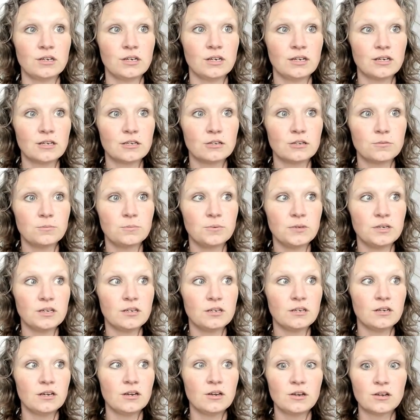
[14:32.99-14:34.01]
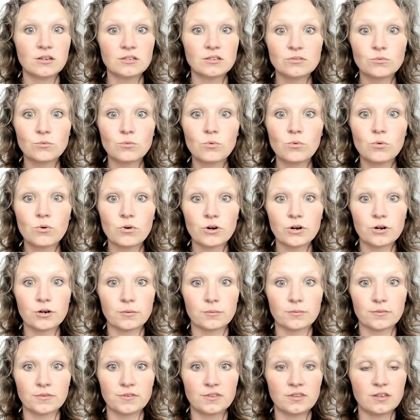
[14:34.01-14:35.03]
It could be
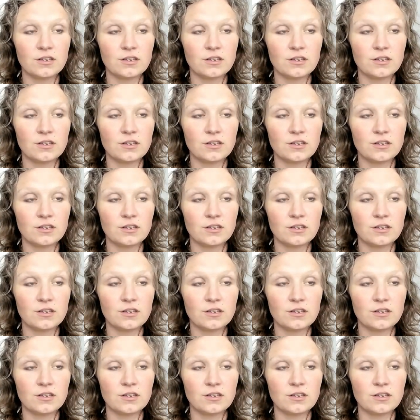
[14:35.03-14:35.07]
warmth.